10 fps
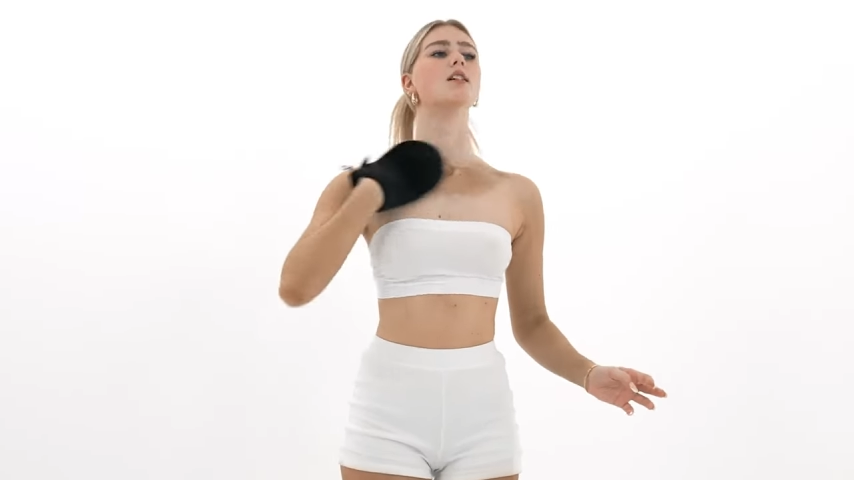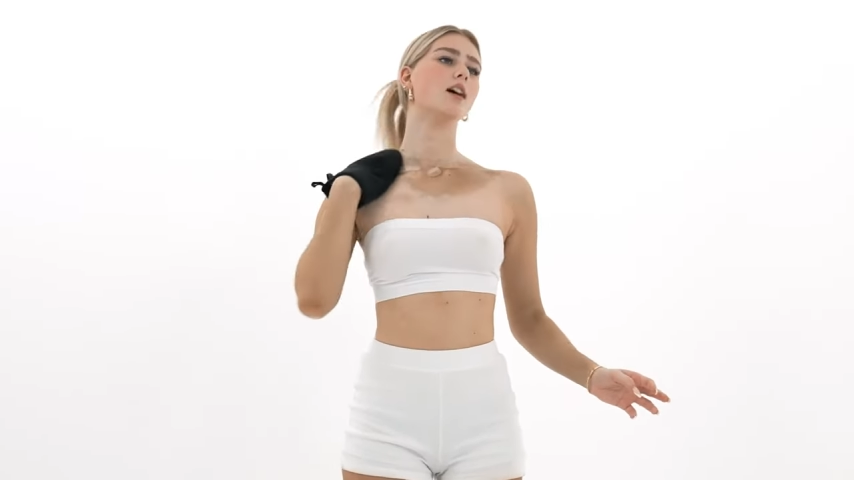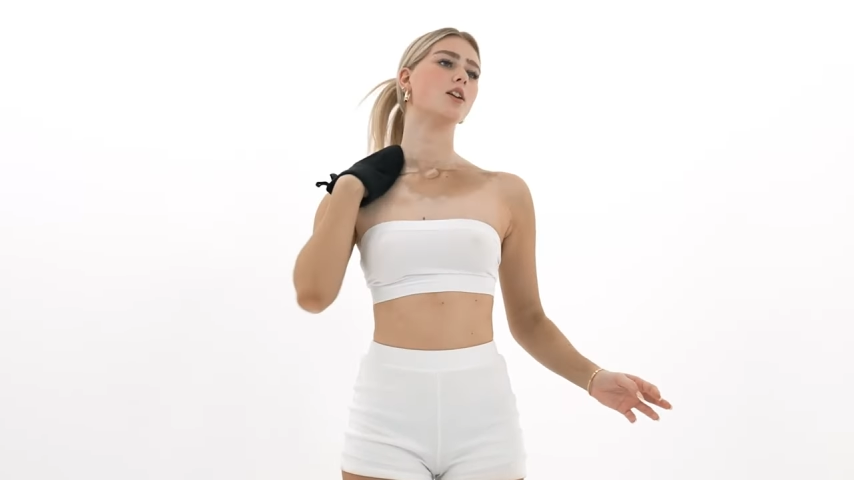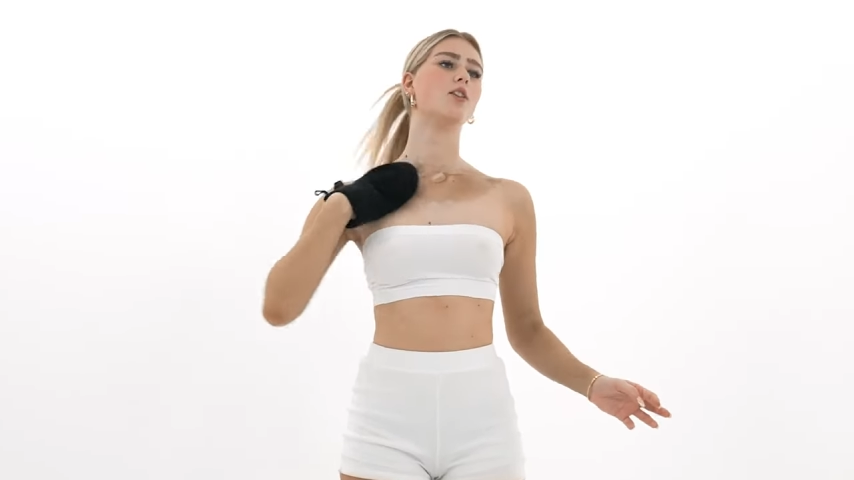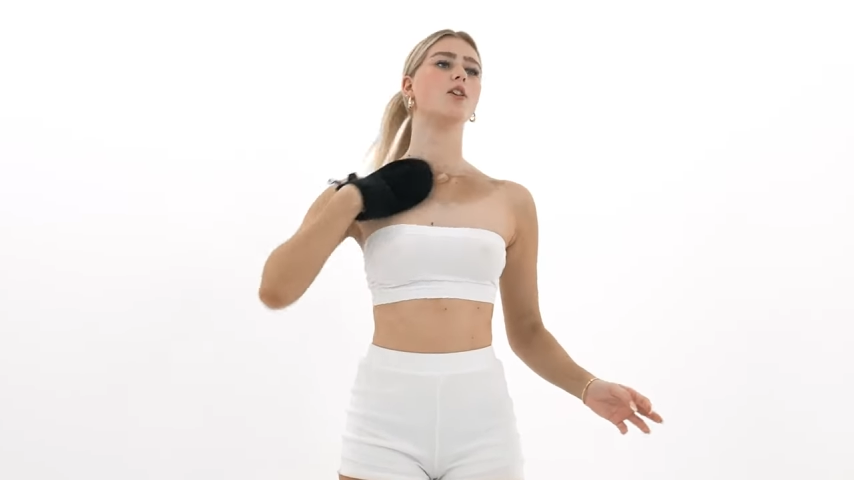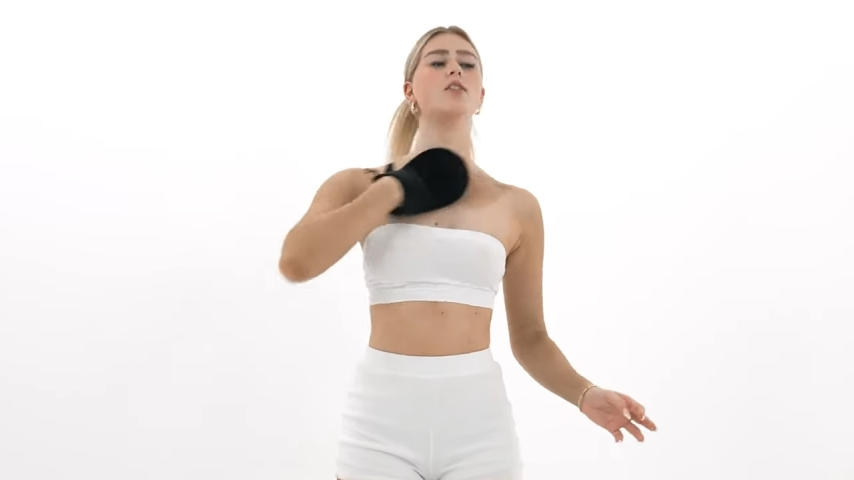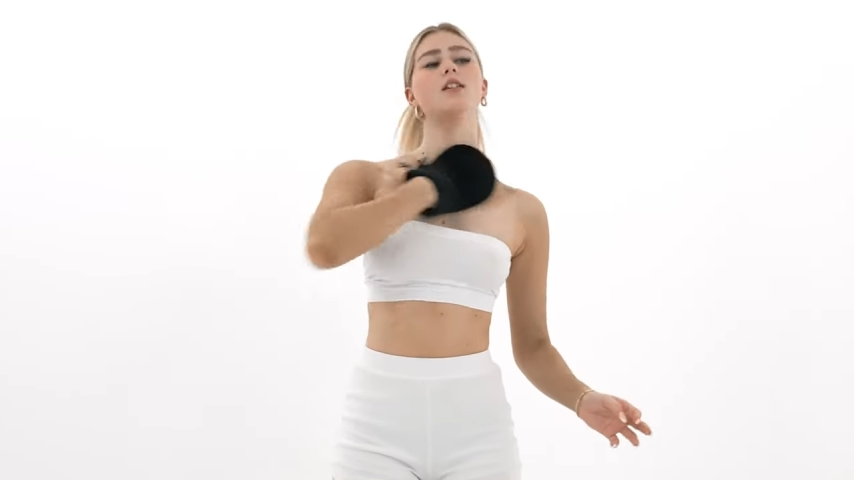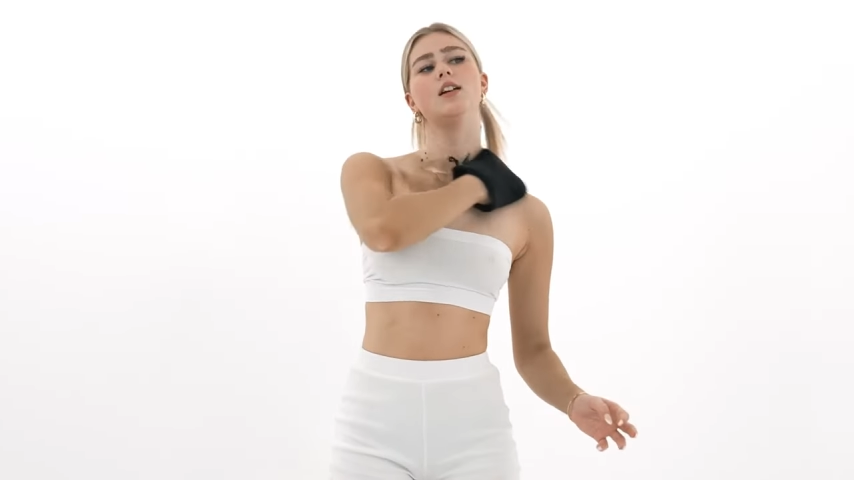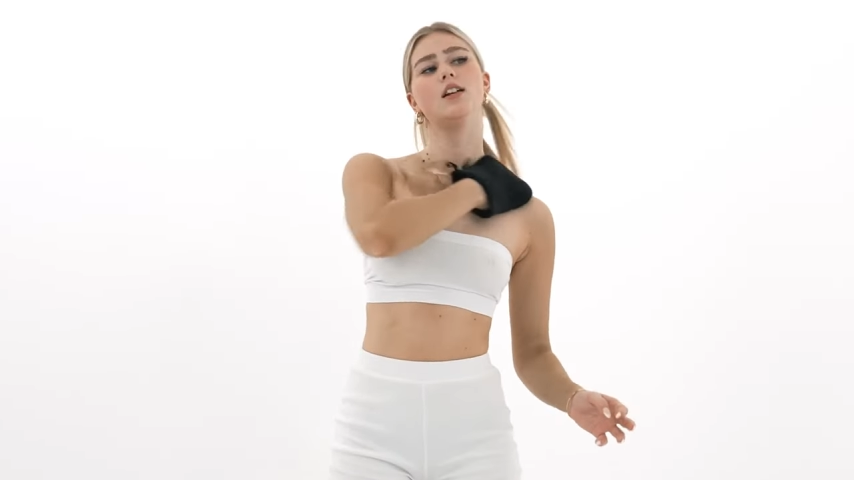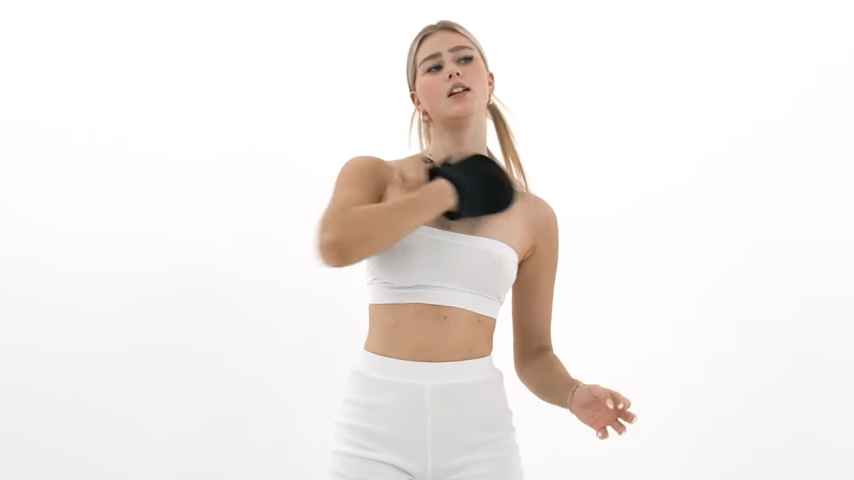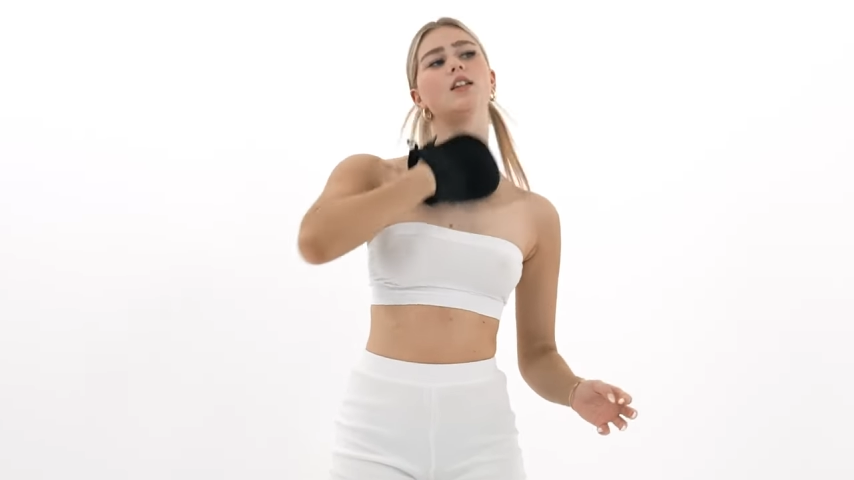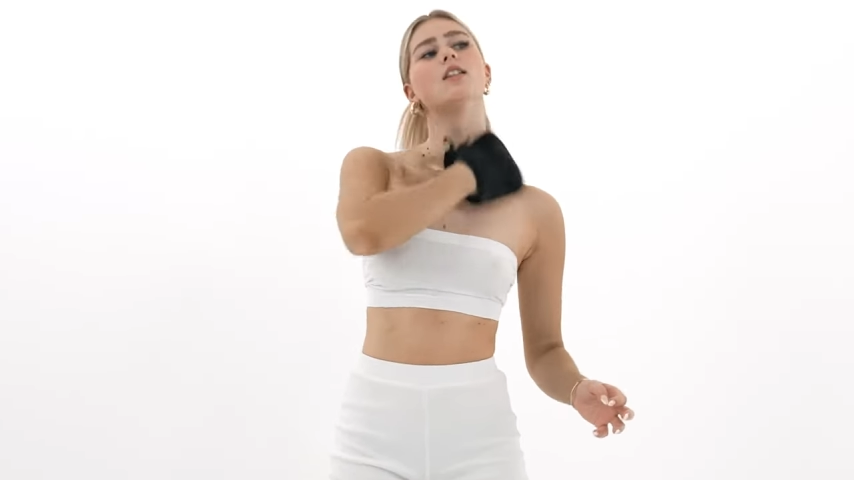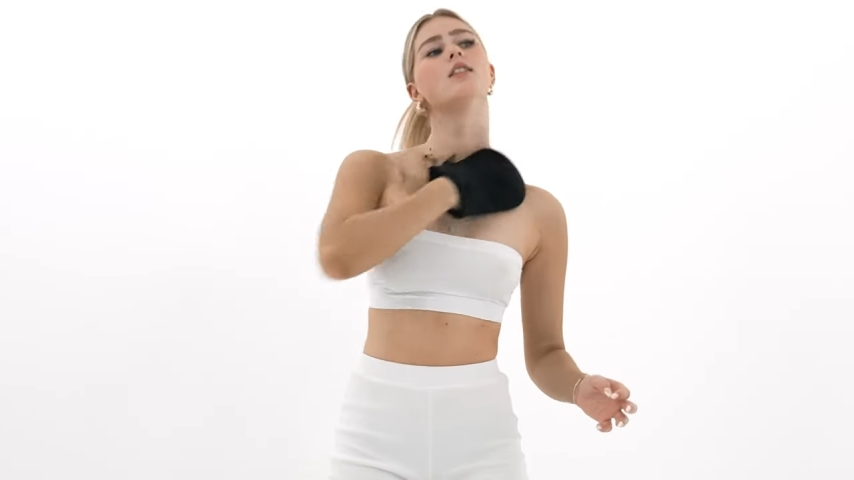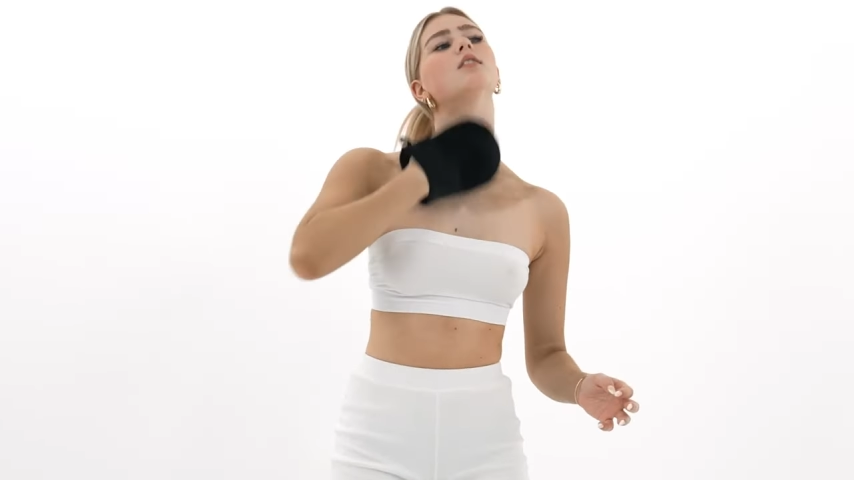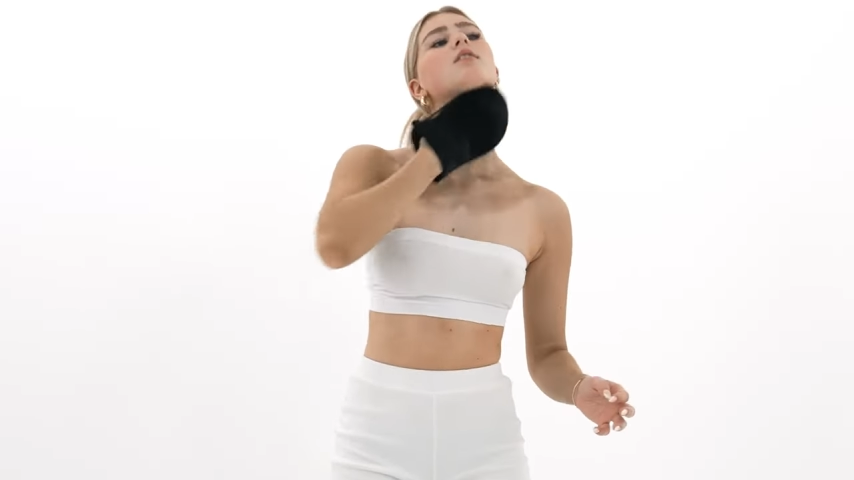and go in